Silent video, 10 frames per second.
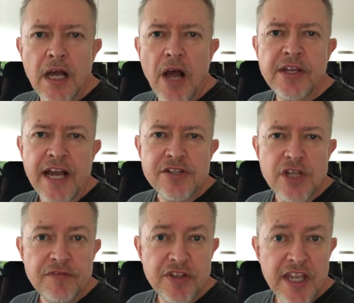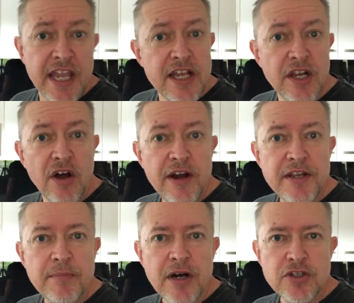Okay, so for the eagle-eyed
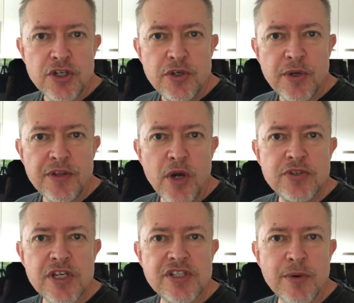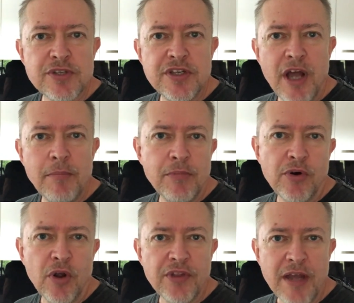among you, you'd have noticed there was a
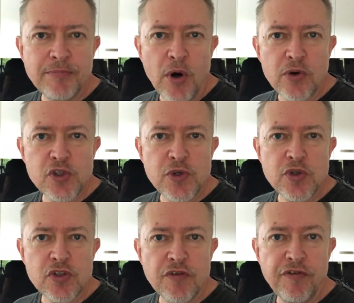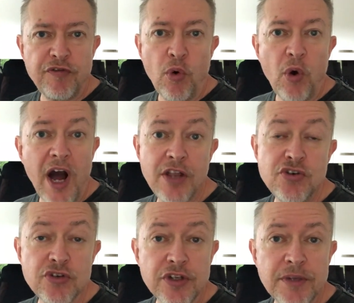number on that box which was
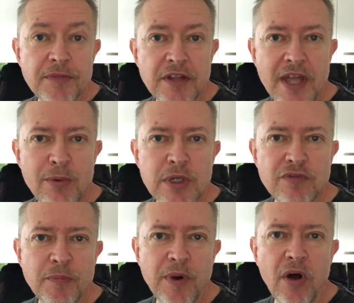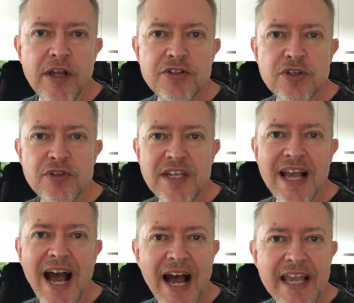400, and that would have applied to
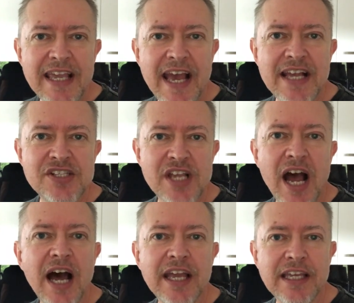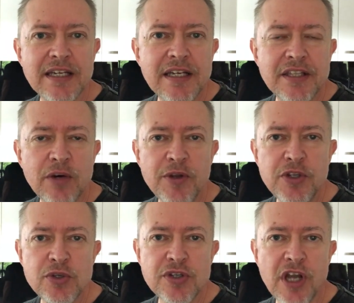the ASA. Now, when
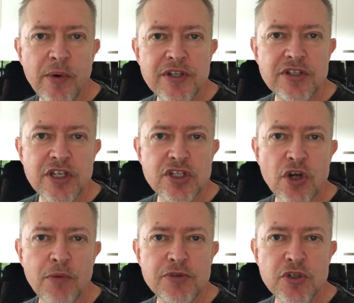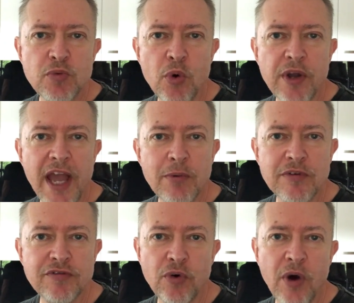you used to go into these shops, you'd walk out
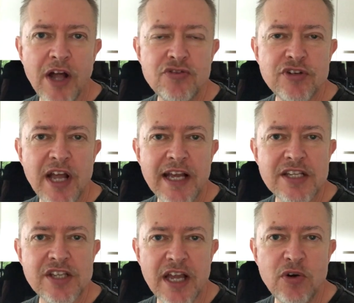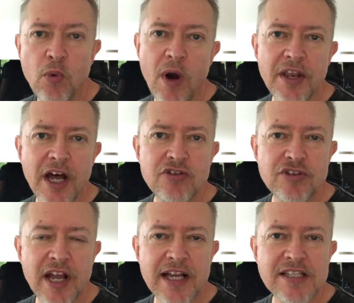with 400 ASA or
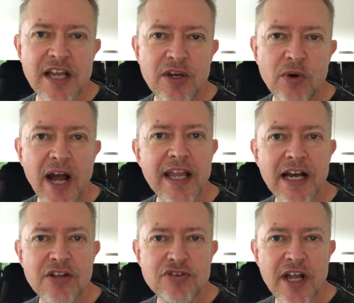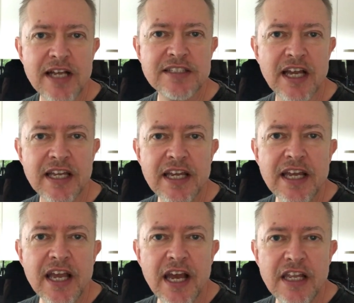100 ASA or 800 ASA,
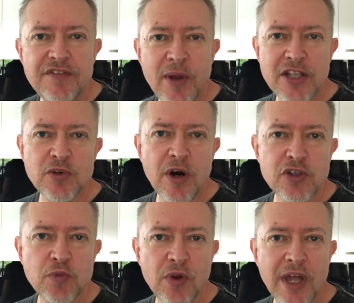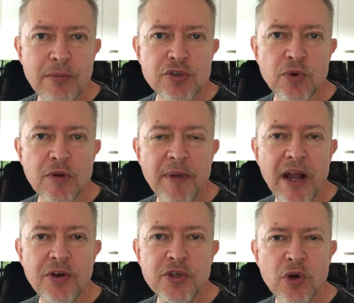and if you had to ask what that was all
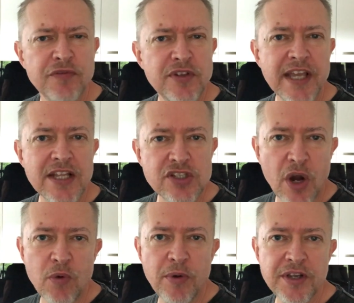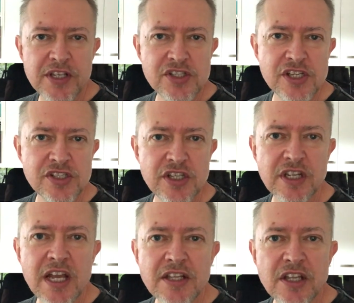about, you'd often get told by the
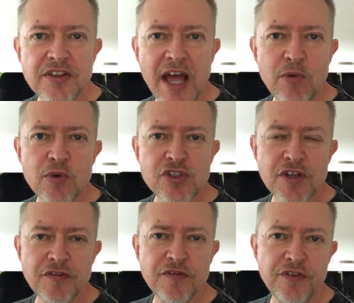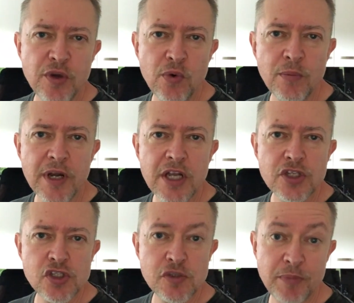assistant that that was the film
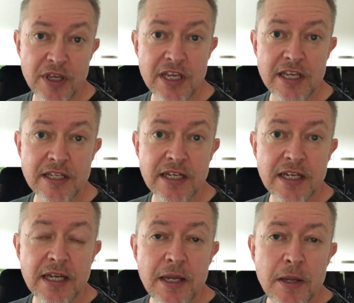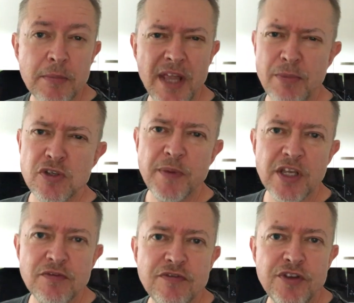speed. But that was a
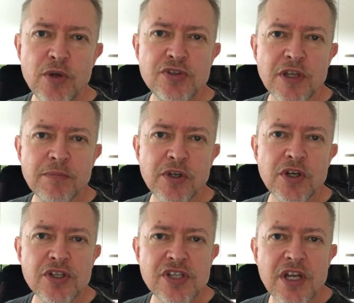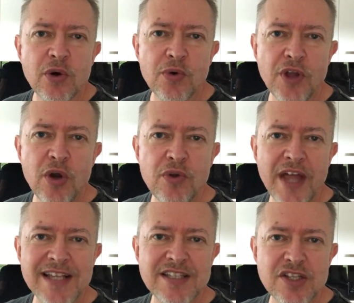bit confusing because although
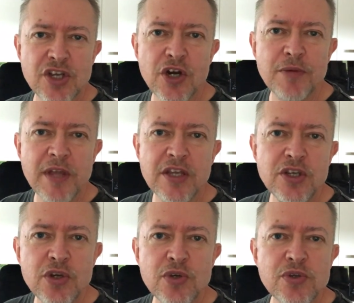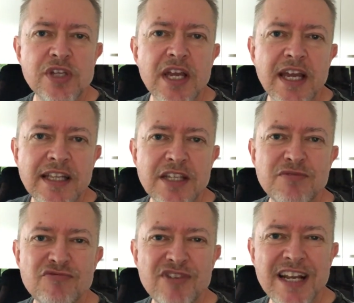that's the term they used, it
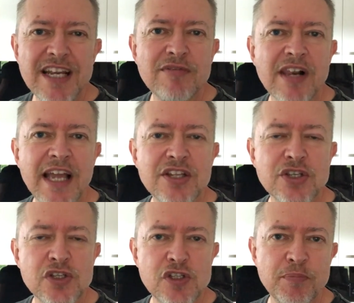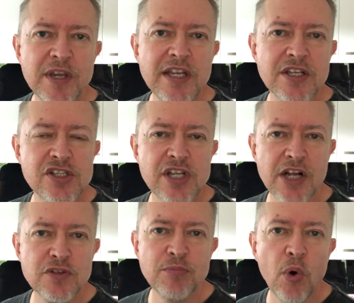doesn't really relate to speed as
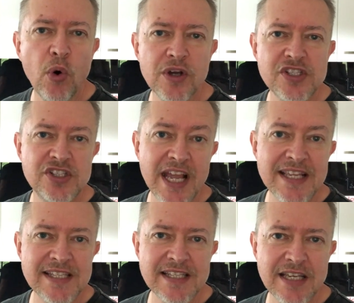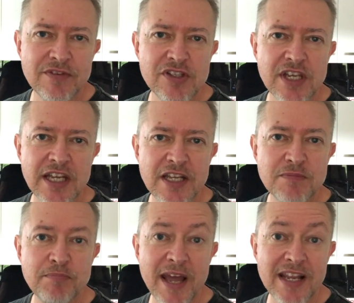such, more sensitivity. And
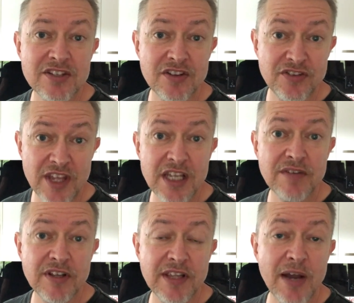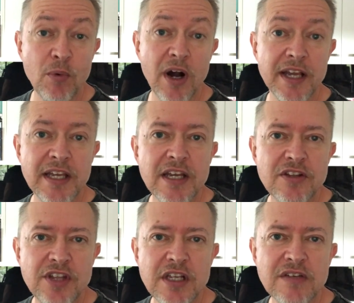it's better to think of it that way.
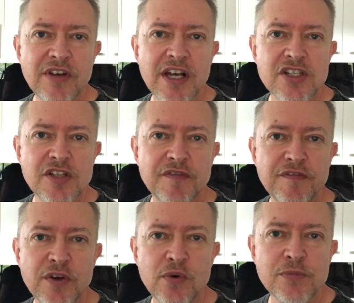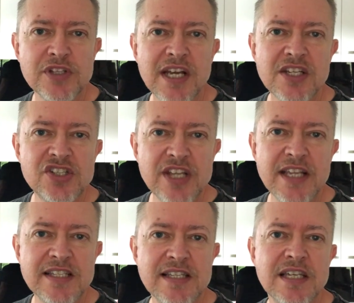Think of it as the film's
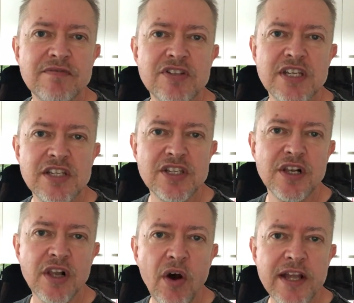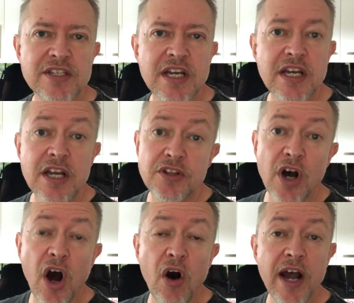sensitivity to light. The
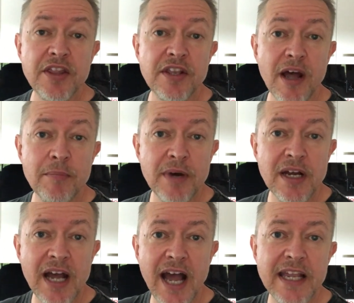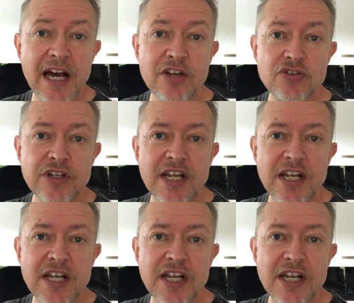higher the number, 800,